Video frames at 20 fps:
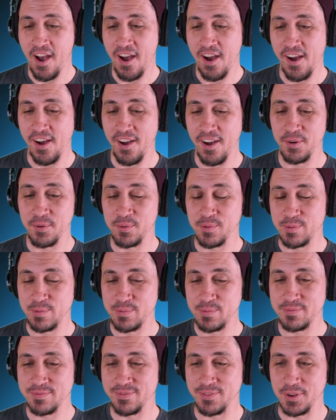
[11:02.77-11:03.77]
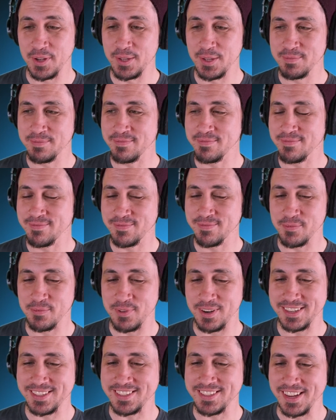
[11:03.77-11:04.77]
Oh, well,
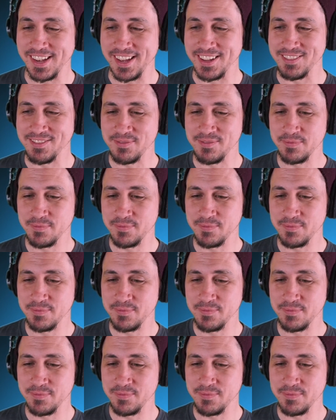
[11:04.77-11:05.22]
Rick's dead.